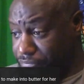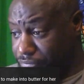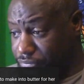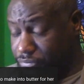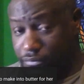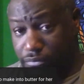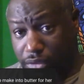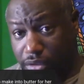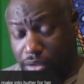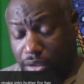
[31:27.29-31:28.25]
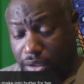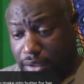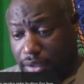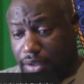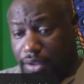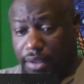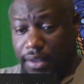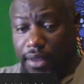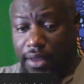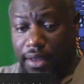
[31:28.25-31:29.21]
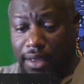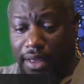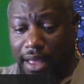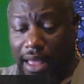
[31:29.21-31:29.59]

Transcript: Nobody speaks.